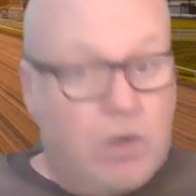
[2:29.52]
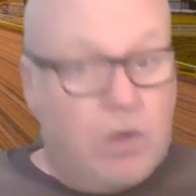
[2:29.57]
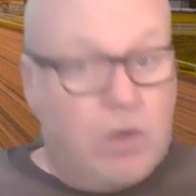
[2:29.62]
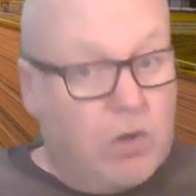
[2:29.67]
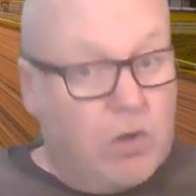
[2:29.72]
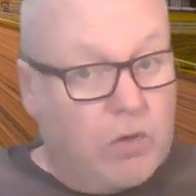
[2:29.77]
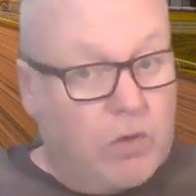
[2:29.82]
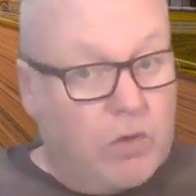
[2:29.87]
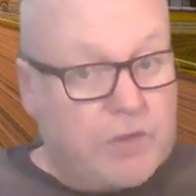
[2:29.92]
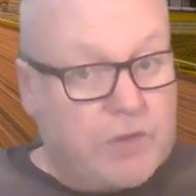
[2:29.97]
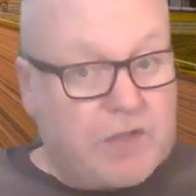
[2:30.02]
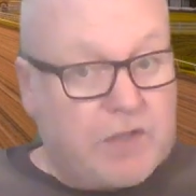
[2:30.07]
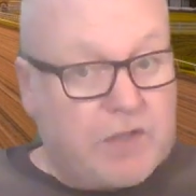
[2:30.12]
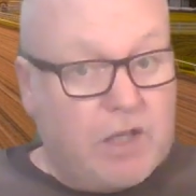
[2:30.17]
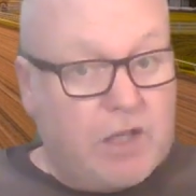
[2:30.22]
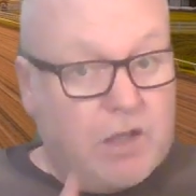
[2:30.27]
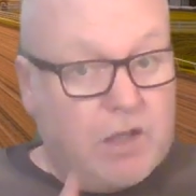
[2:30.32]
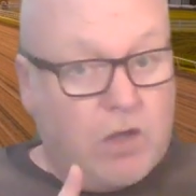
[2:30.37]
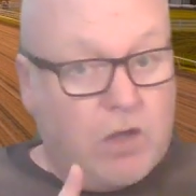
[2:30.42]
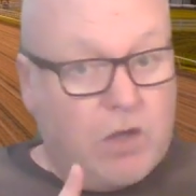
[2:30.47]
or is
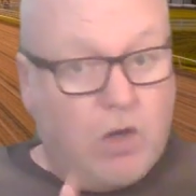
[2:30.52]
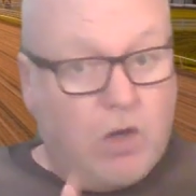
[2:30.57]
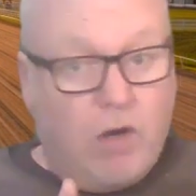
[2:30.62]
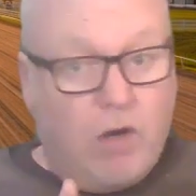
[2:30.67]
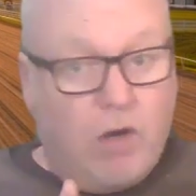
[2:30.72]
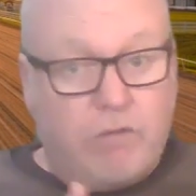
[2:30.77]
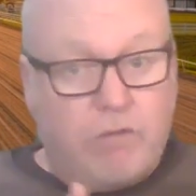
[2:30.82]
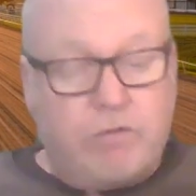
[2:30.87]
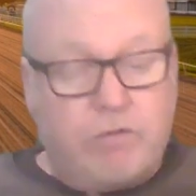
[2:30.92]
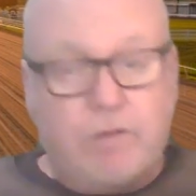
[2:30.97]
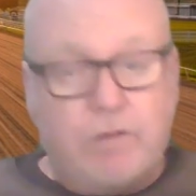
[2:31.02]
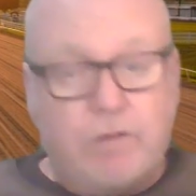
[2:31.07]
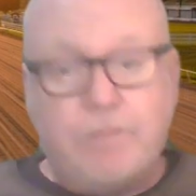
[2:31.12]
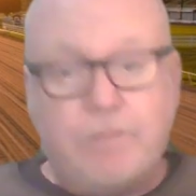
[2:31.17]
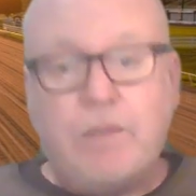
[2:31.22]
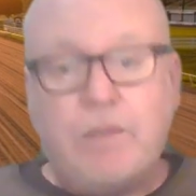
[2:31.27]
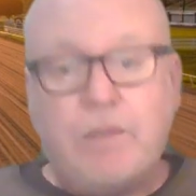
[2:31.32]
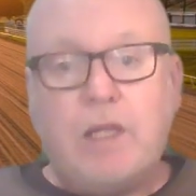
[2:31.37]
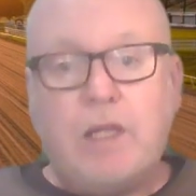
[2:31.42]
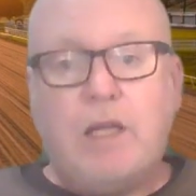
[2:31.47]
it off?
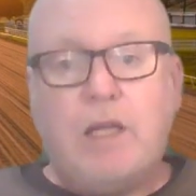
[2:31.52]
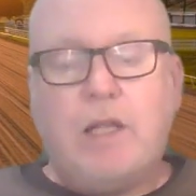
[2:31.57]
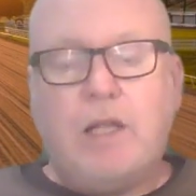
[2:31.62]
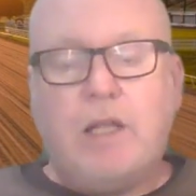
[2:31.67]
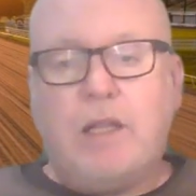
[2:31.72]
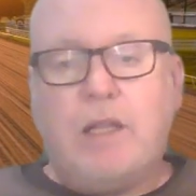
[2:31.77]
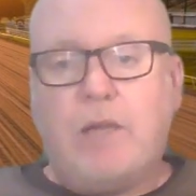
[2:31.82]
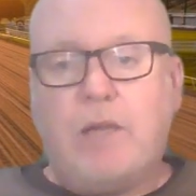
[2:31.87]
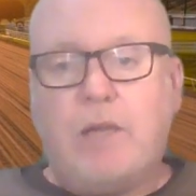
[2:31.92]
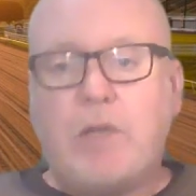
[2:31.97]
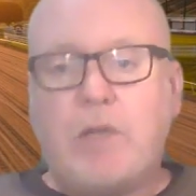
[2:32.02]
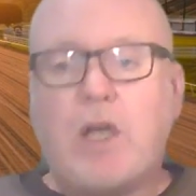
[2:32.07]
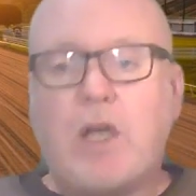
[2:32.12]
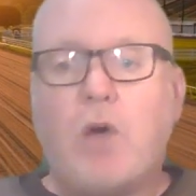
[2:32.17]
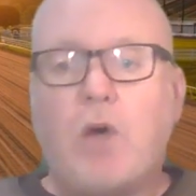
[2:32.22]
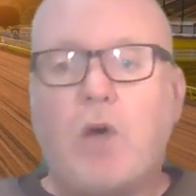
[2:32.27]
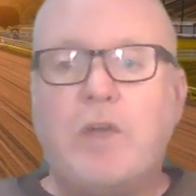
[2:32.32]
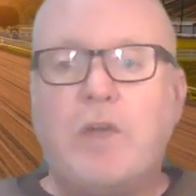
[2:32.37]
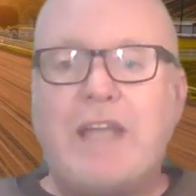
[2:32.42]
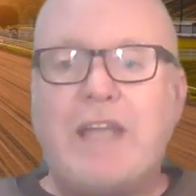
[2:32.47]
There we
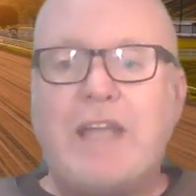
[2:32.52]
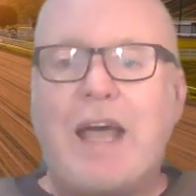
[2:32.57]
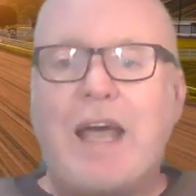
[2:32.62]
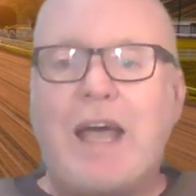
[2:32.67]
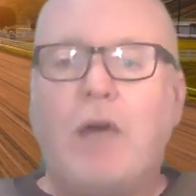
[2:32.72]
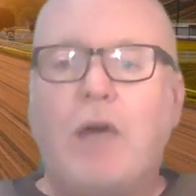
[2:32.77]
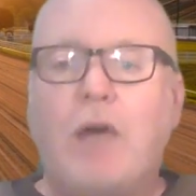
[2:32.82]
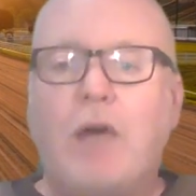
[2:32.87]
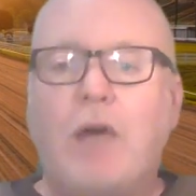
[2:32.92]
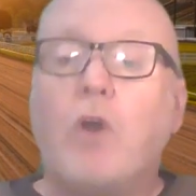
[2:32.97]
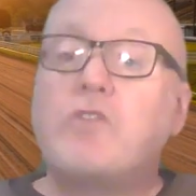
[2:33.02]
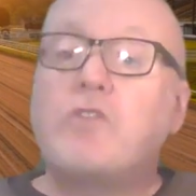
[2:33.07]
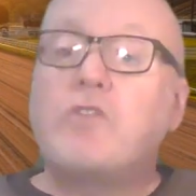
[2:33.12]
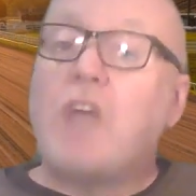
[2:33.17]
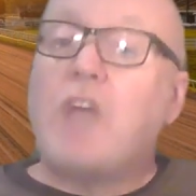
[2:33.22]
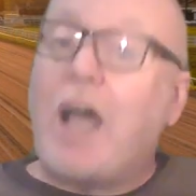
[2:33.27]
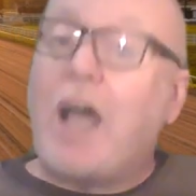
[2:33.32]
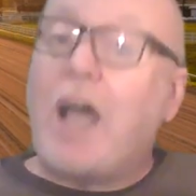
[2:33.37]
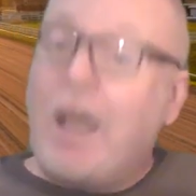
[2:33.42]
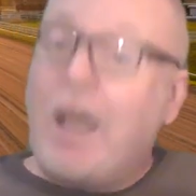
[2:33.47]
go. Now, on
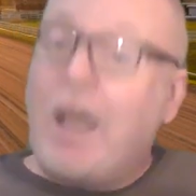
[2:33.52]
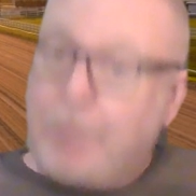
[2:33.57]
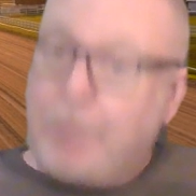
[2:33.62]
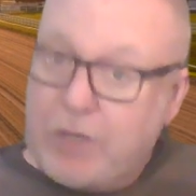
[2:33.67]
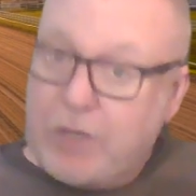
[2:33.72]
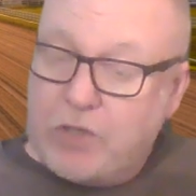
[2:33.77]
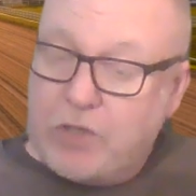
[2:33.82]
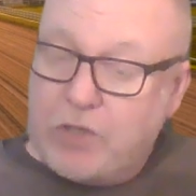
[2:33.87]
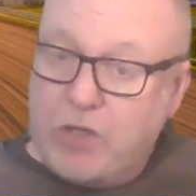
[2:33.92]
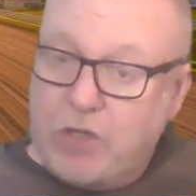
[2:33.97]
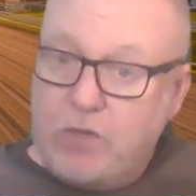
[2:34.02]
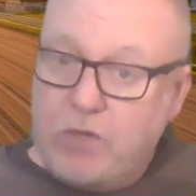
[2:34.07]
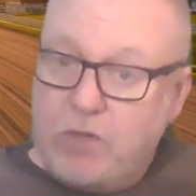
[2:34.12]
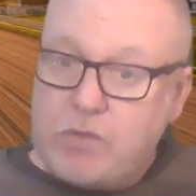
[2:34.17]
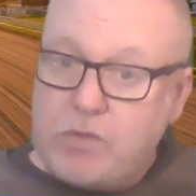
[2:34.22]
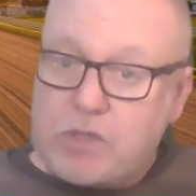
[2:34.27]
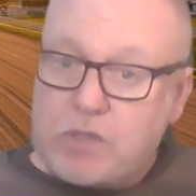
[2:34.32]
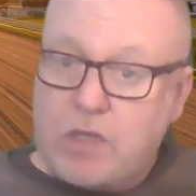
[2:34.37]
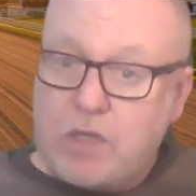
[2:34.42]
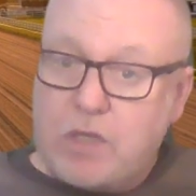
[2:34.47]
to happier
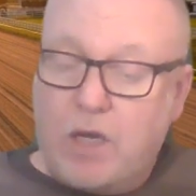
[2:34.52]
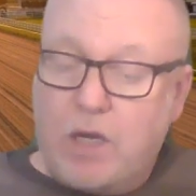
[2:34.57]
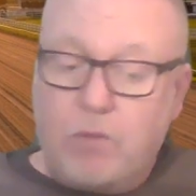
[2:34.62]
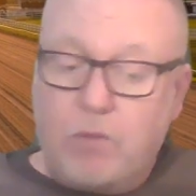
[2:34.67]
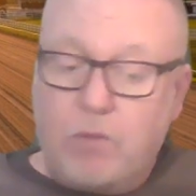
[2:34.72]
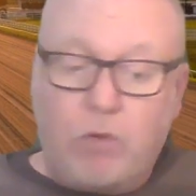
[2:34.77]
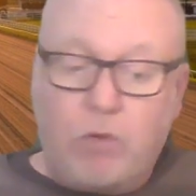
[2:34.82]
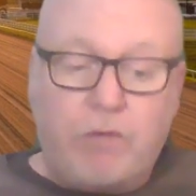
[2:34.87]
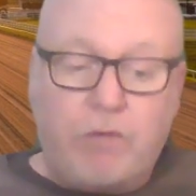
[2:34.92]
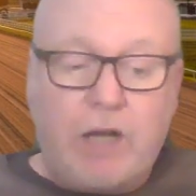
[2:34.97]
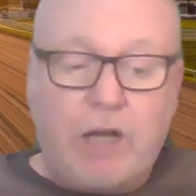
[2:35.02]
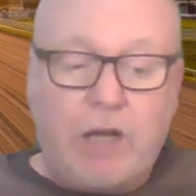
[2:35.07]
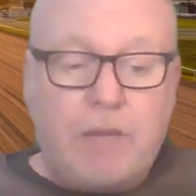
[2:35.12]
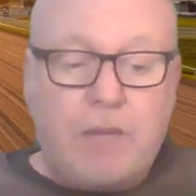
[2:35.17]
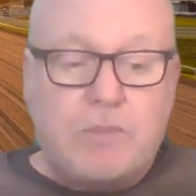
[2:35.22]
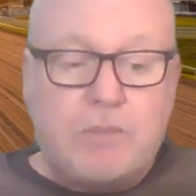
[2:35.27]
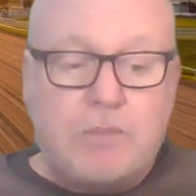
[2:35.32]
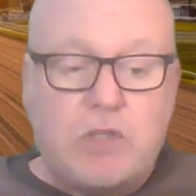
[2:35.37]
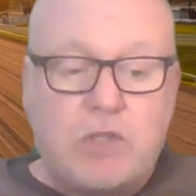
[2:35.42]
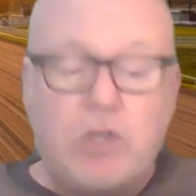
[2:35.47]
news. At
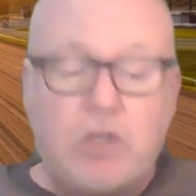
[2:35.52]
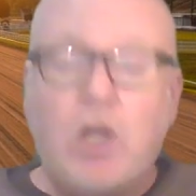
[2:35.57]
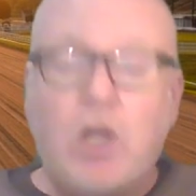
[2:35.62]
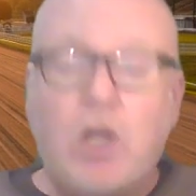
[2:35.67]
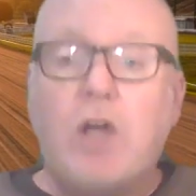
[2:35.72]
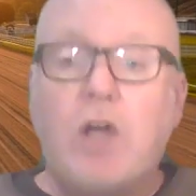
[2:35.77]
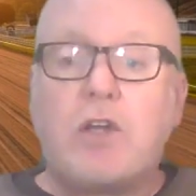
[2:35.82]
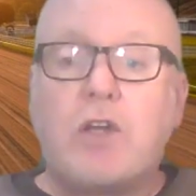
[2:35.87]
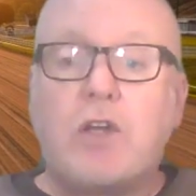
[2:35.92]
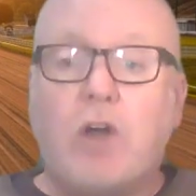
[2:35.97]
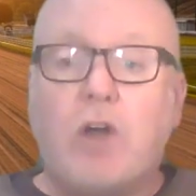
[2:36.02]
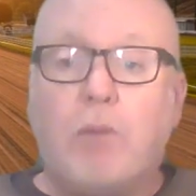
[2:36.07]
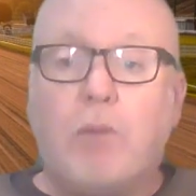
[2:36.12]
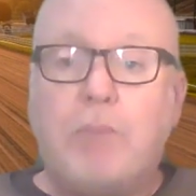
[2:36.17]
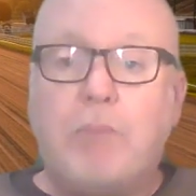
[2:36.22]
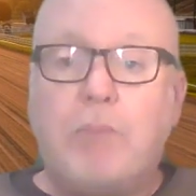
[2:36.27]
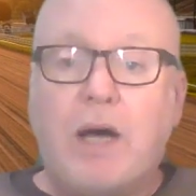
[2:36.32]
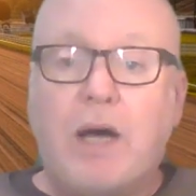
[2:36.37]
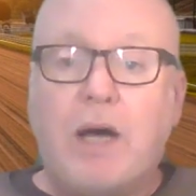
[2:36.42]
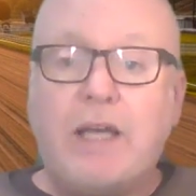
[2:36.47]
Wolverhampton,
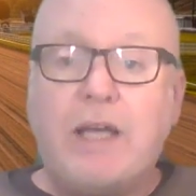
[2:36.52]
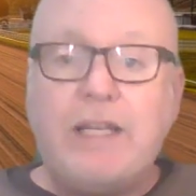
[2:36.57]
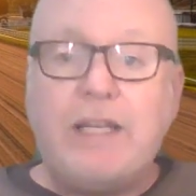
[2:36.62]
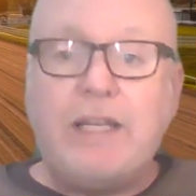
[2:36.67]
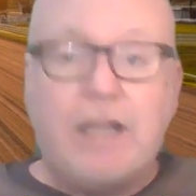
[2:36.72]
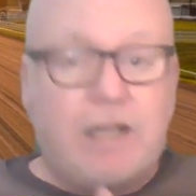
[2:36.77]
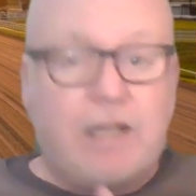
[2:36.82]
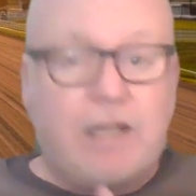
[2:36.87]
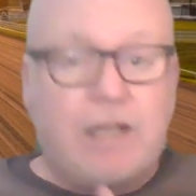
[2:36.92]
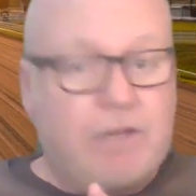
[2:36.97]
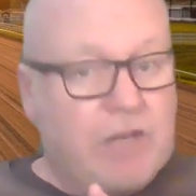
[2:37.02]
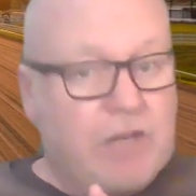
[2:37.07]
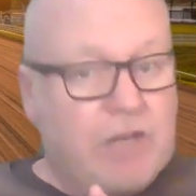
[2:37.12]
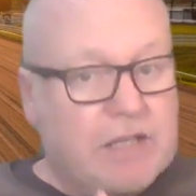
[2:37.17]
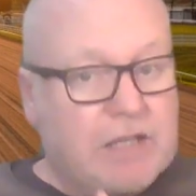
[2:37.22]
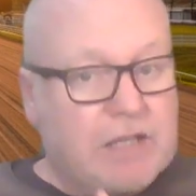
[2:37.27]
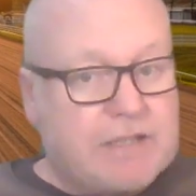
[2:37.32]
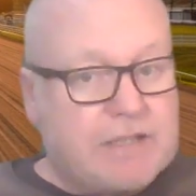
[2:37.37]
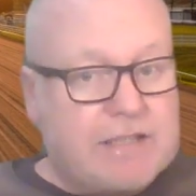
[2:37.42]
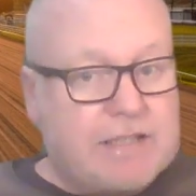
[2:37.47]
Combine given
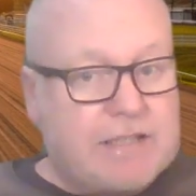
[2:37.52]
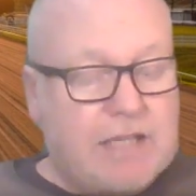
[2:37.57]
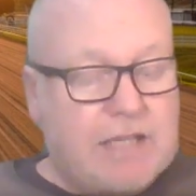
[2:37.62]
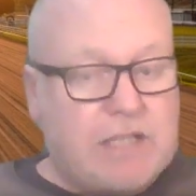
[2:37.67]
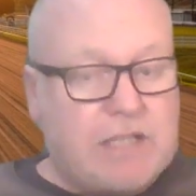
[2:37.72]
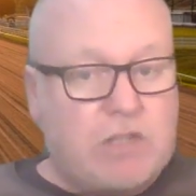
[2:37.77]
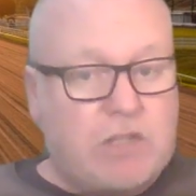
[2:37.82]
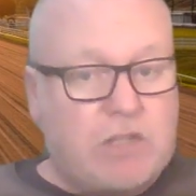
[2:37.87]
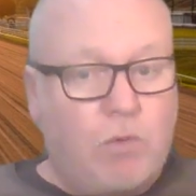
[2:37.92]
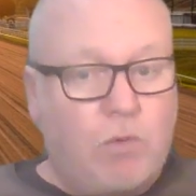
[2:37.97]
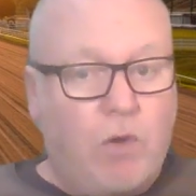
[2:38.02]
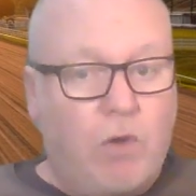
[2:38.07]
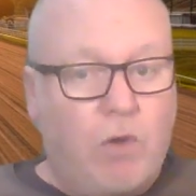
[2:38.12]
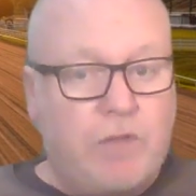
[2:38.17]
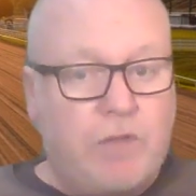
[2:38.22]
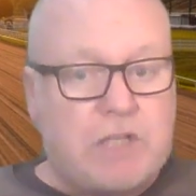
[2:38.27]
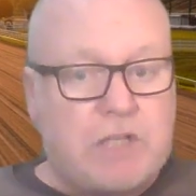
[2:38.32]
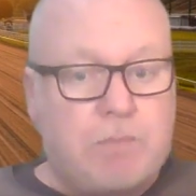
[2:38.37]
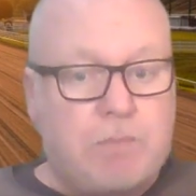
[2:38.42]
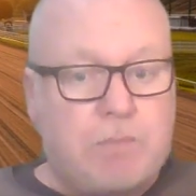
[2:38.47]
at 6-1
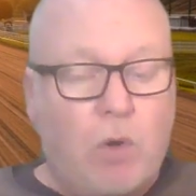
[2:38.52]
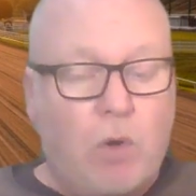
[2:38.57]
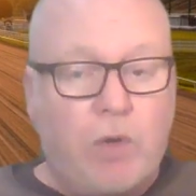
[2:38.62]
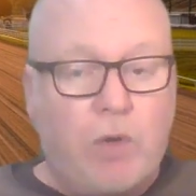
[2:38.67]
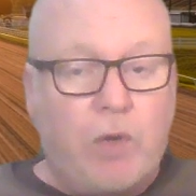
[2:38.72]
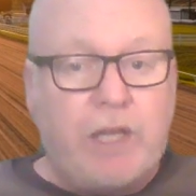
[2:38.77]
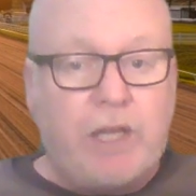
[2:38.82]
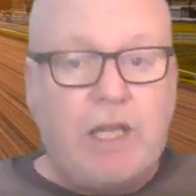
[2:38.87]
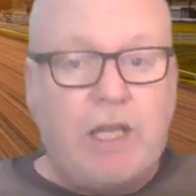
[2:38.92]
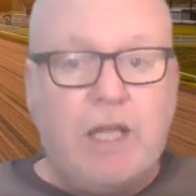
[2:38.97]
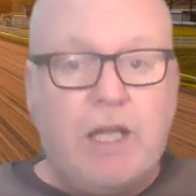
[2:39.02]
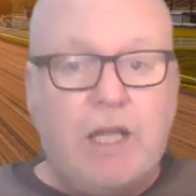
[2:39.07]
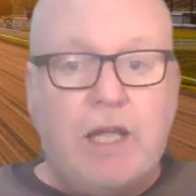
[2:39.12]
this morning